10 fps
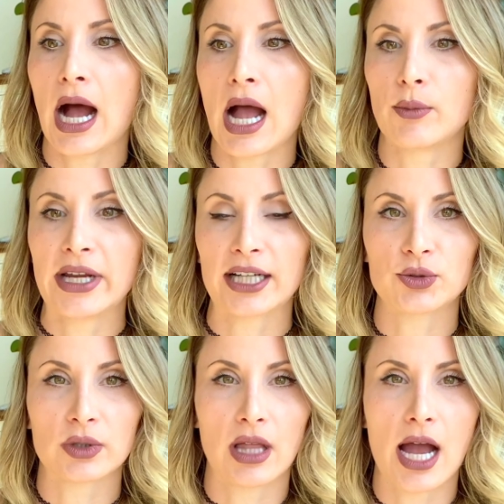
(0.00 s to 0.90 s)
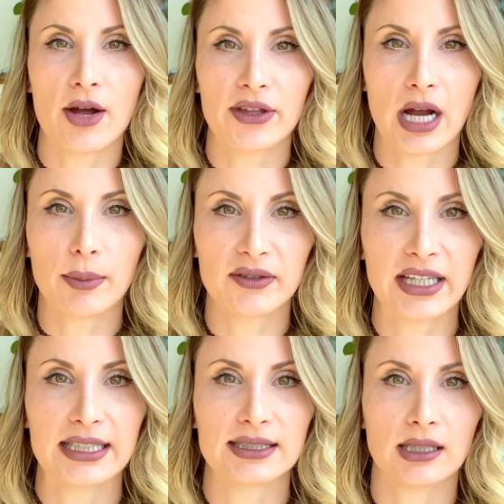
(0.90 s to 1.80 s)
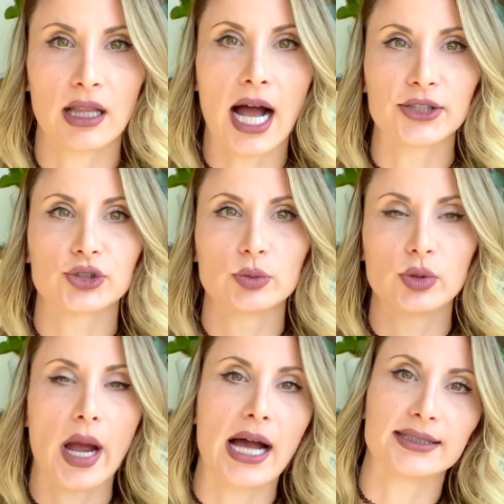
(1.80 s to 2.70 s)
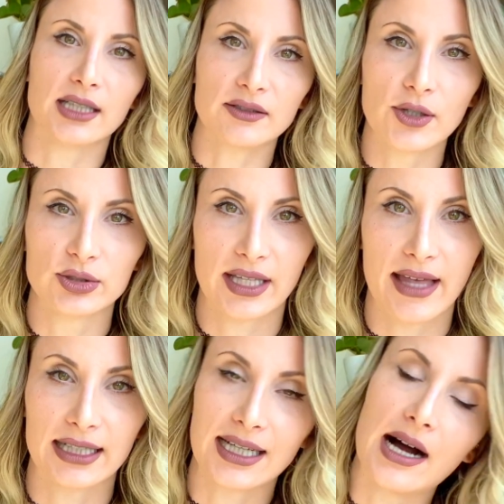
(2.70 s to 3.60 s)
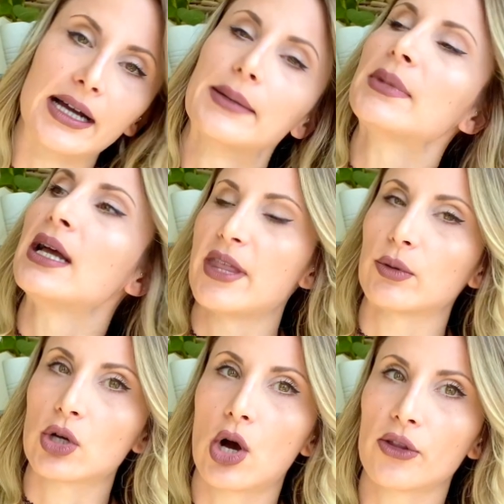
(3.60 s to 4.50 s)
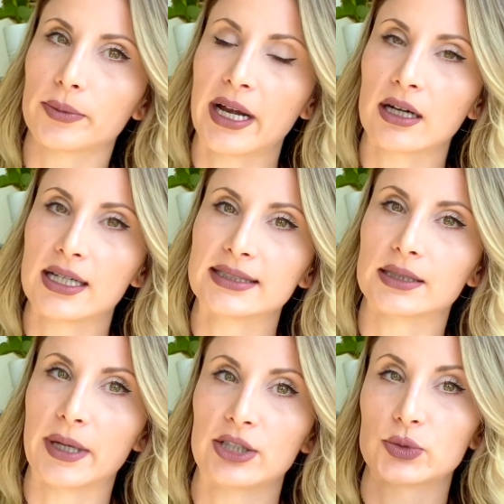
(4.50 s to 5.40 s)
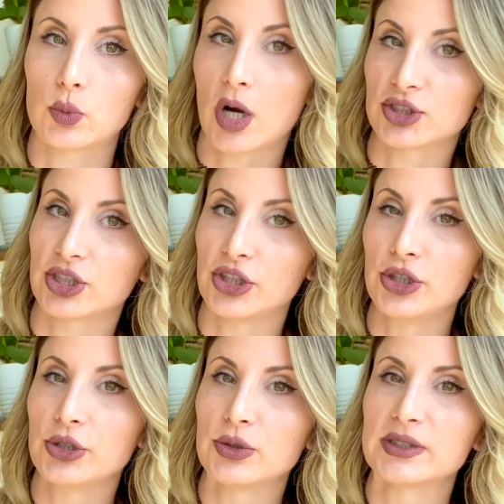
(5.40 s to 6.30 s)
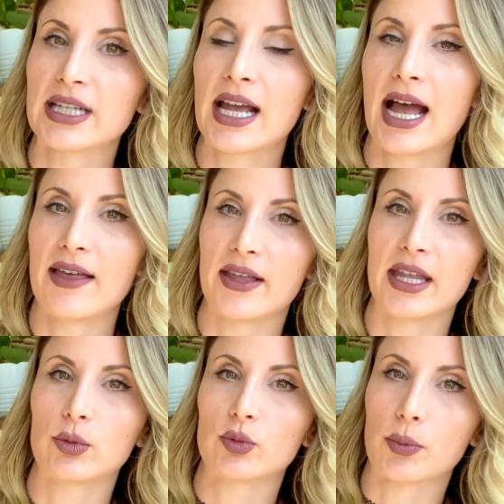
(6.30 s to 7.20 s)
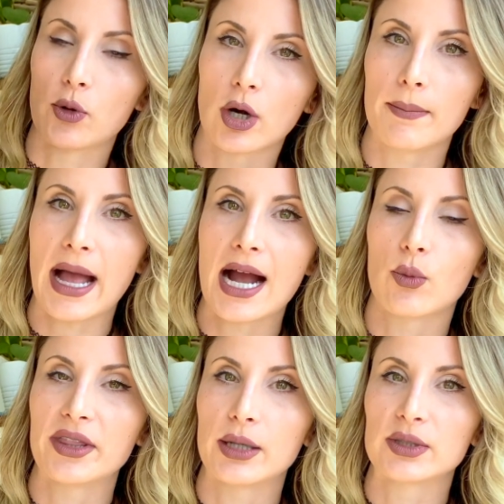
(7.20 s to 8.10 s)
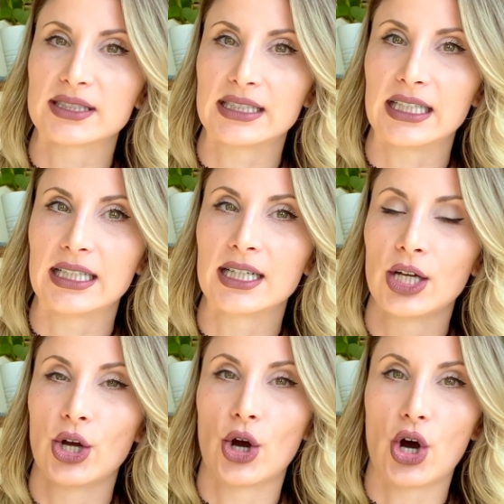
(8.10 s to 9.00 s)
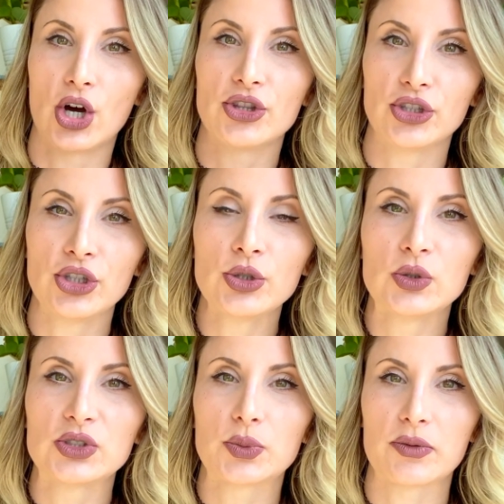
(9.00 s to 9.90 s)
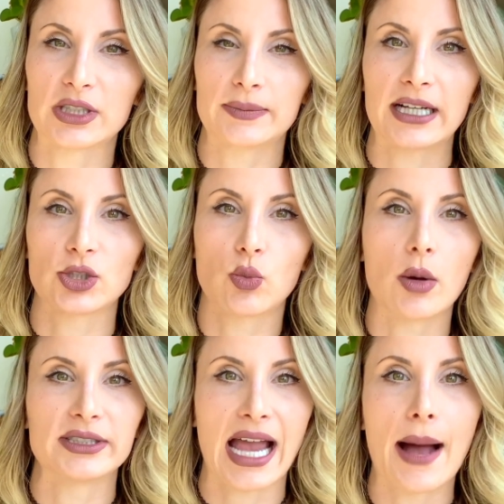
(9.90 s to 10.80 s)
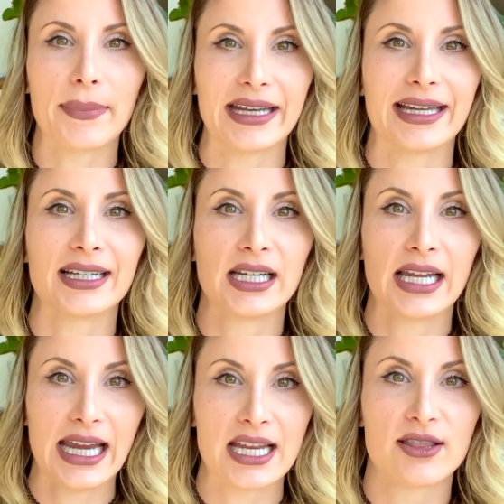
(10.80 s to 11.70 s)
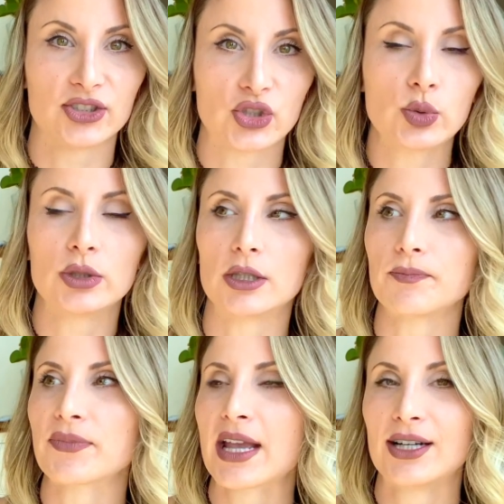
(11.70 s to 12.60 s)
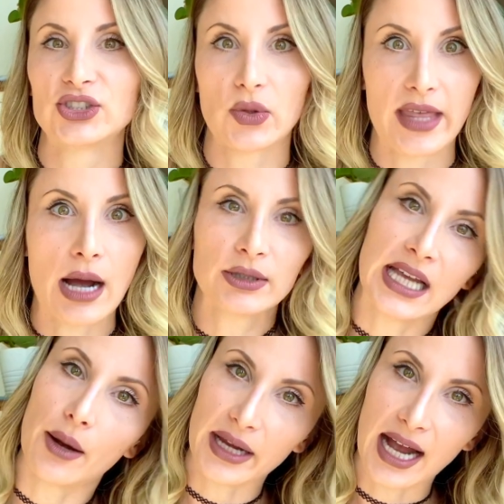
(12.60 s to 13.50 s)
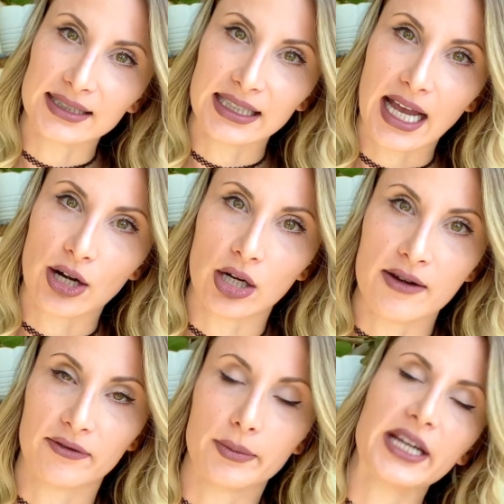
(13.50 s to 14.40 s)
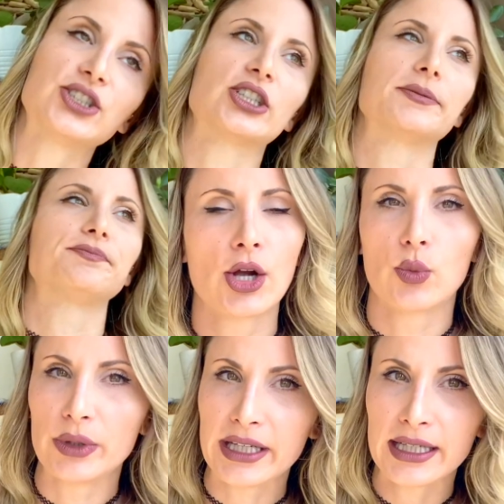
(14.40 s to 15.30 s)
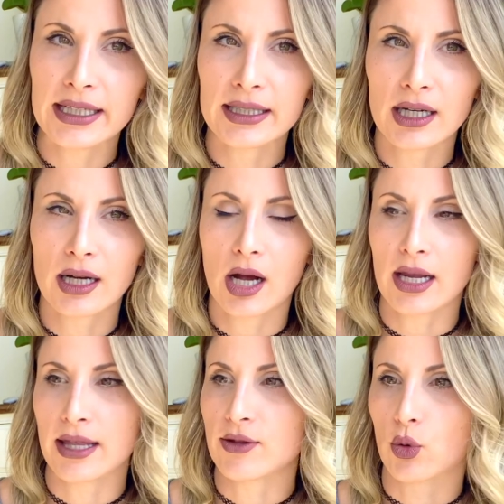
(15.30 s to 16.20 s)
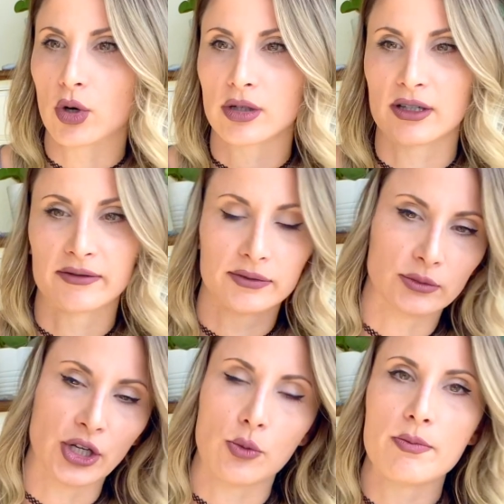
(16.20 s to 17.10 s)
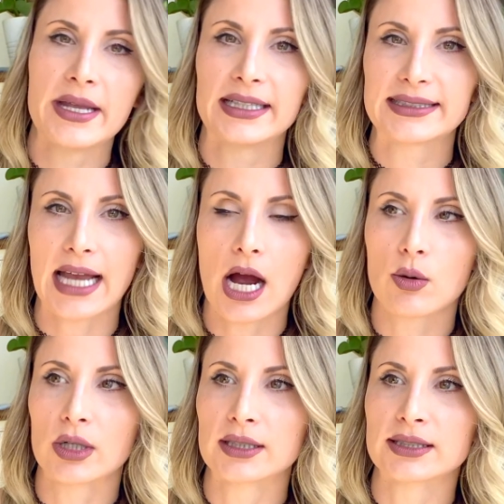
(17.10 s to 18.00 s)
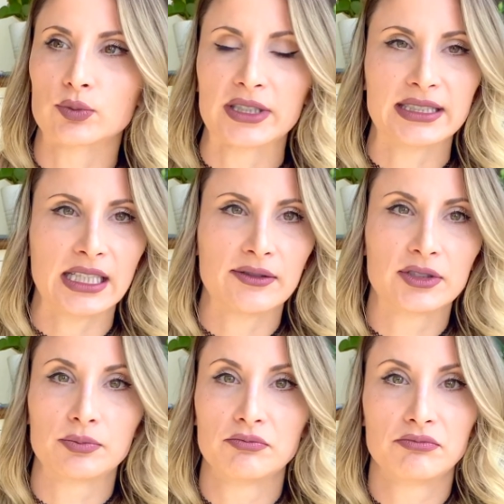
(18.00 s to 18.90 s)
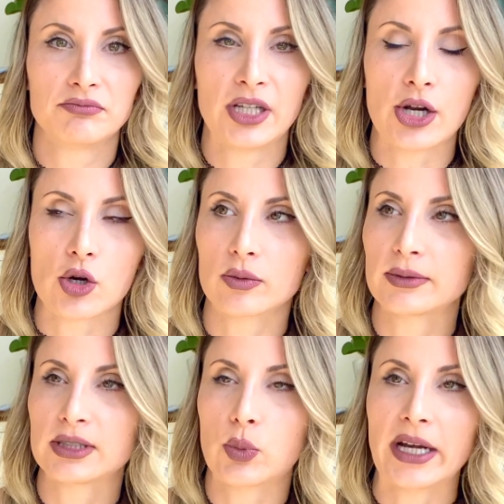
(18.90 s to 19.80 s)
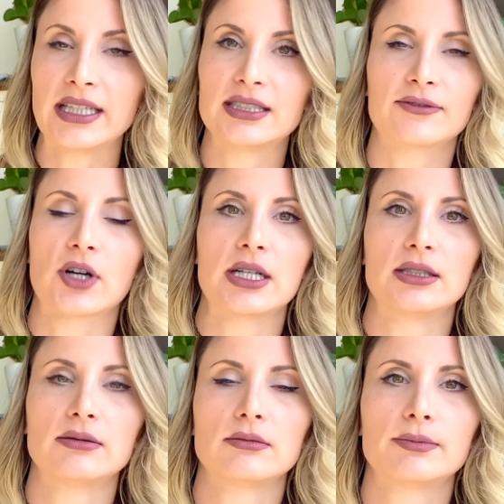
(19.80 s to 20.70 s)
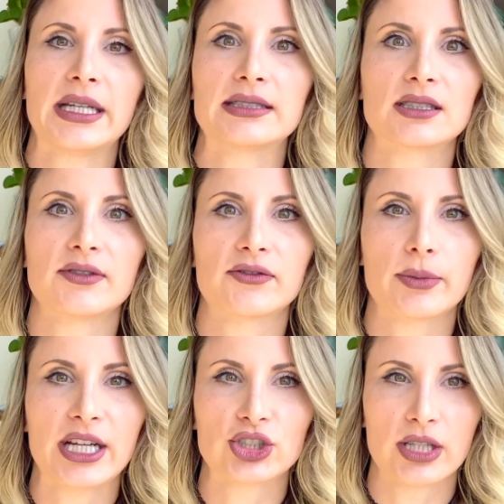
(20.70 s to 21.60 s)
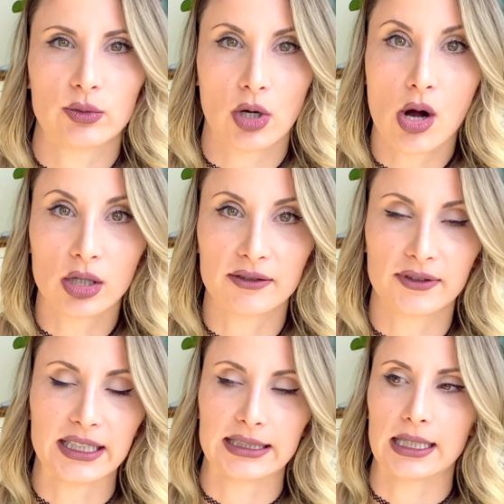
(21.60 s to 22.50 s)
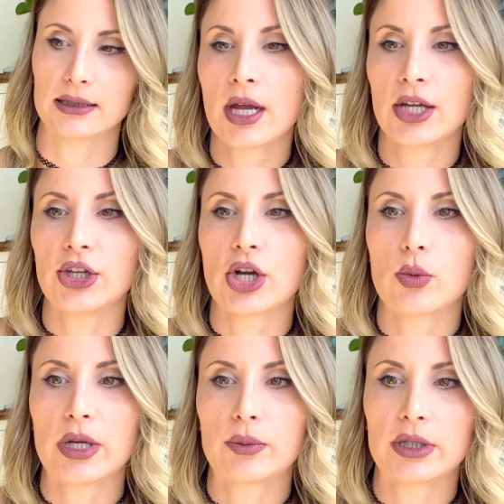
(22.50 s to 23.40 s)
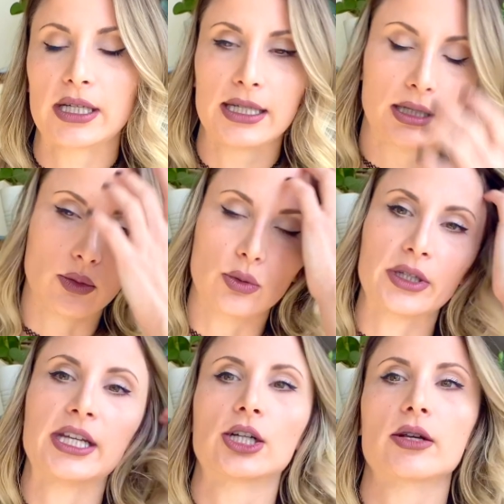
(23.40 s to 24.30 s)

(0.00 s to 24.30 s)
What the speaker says: We had to rely on the couple of kids in the classroom who had cell phones at that time. They would call their parents would watch the news, and then they would report back what they were seeing on the news with respect to what was happening in the school. So that was how we had to get our information. We, in the order of, minutes, hours, received 20 different pieces of information that were all conflicting. We would hear